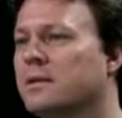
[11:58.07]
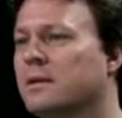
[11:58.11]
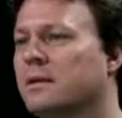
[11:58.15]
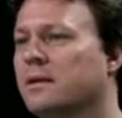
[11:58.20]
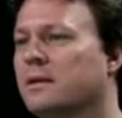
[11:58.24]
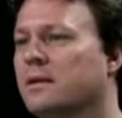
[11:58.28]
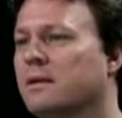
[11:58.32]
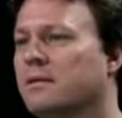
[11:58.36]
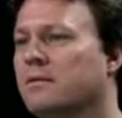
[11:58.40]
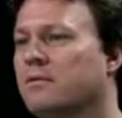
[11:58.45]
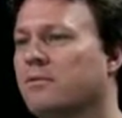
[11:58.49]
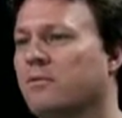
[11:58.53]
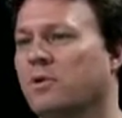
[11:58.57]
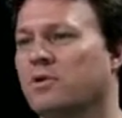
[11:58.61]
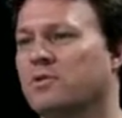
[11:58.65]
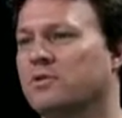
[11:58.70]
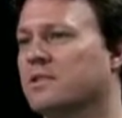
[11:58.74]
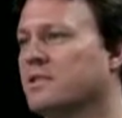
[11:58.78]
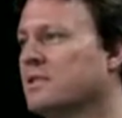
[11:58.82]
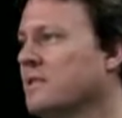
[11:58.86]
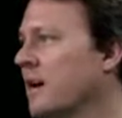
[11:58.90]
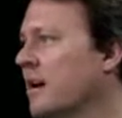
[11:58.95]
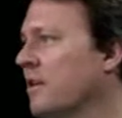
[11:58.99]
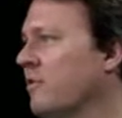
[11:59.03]
Which is
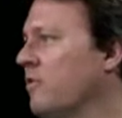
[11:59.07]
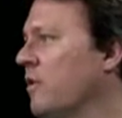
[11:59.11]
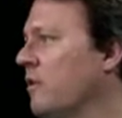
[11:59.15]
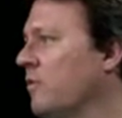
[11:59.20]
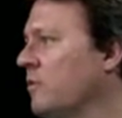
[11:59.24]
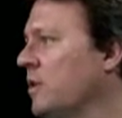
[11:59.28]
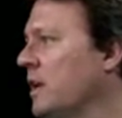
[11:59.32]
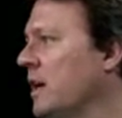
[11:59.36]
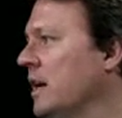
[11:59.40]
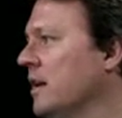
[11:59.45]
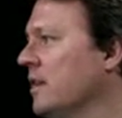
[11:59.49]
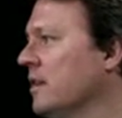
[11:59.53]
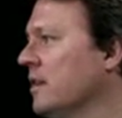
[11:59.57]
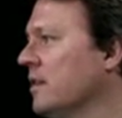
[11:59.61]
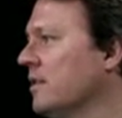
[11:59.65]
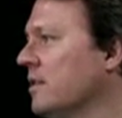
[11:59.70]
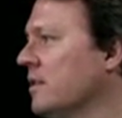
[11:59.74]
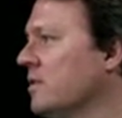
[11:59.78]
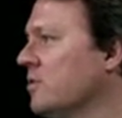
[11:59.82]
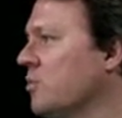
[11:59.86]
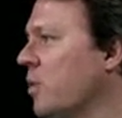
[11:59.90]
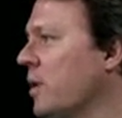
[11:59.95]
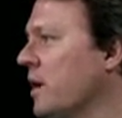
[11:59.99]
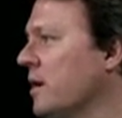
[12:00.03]
versus like 15 to 22.